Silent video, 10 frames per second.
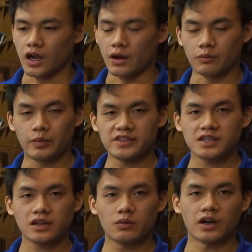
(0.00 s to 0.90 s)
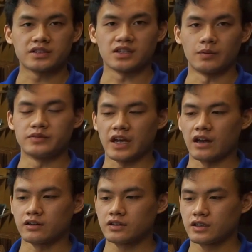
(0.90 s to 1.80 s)
I would basically want to dumb
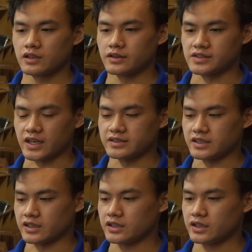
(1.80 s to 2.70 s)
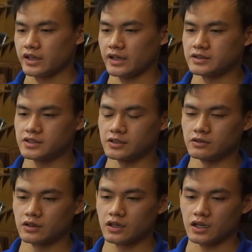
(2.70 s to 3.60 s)
down this idea
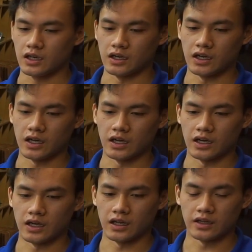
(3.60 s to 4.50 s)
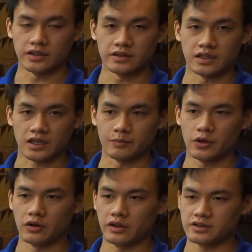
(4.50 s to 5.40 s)
into uh, uh, the
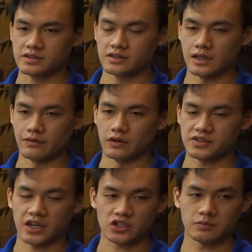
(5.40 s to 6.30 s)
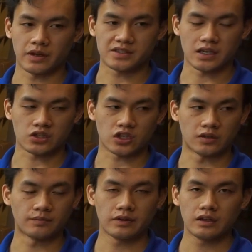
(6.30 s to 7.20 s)
component level, section by
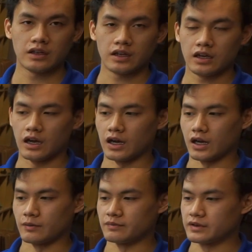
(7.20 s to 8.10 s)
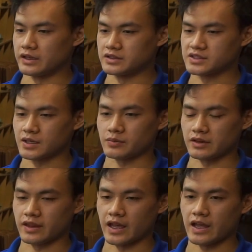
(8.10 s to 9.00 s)
section, um, into
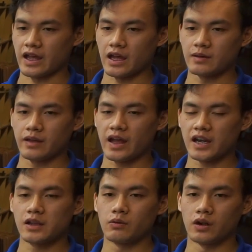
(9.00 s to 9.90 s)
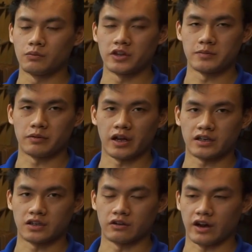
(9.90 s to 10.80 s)
something that anyone with a
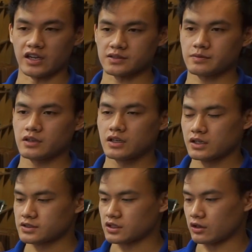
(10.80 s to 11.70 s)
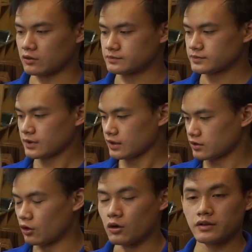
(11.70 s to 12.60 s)
brain can grasp. So
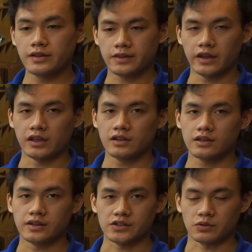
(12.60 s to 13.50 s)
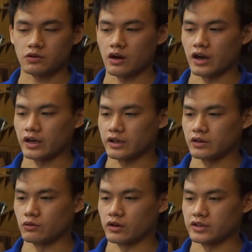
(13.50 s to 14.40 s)
the only thing that's required
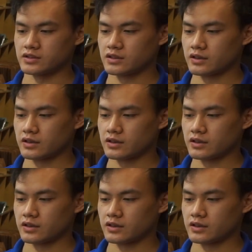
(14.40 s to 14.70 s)
in order